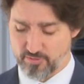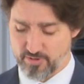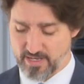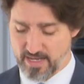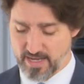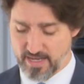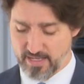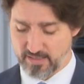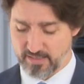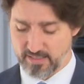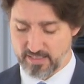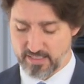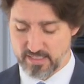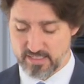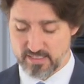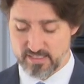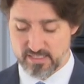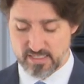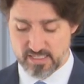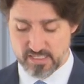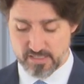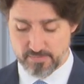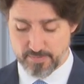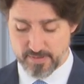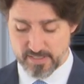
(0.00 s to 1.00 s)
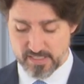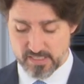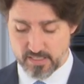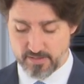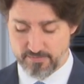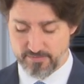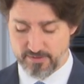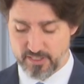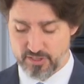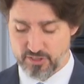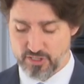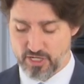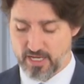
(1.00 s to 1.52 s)
realities and
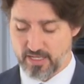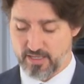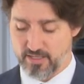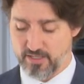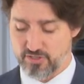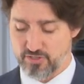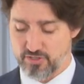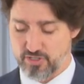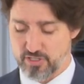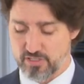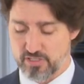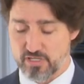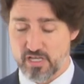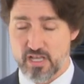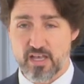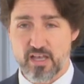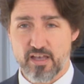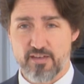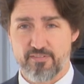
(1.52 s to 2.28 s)
specific challenges